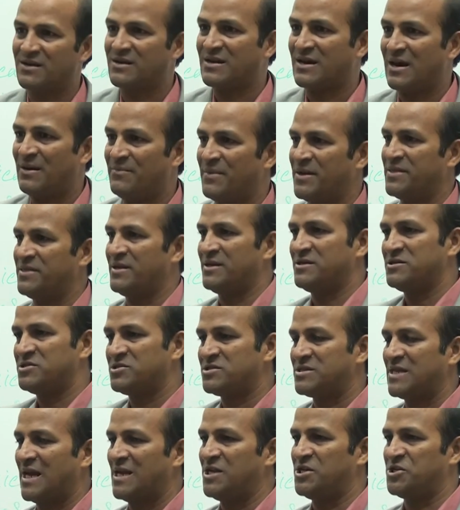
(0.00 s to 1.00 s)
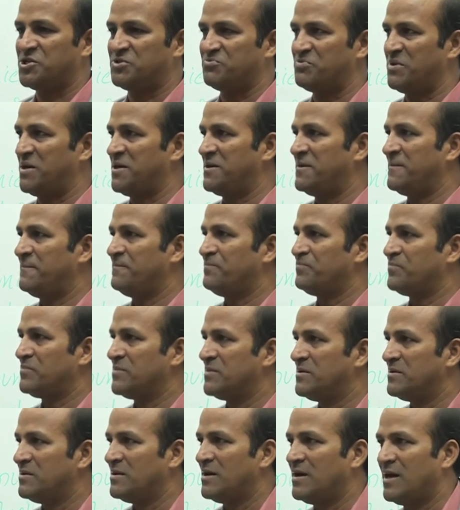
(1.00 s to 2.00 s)
come and then salute me.
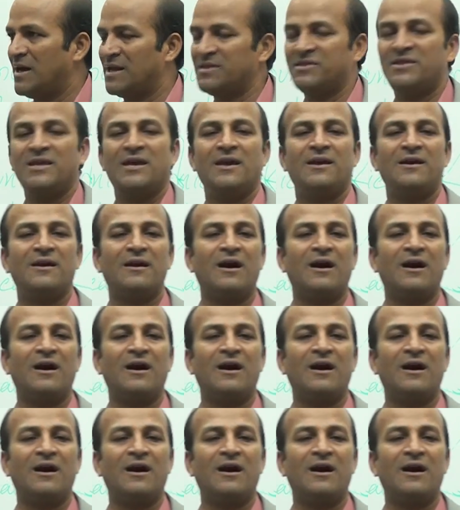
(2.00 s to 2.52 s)
And they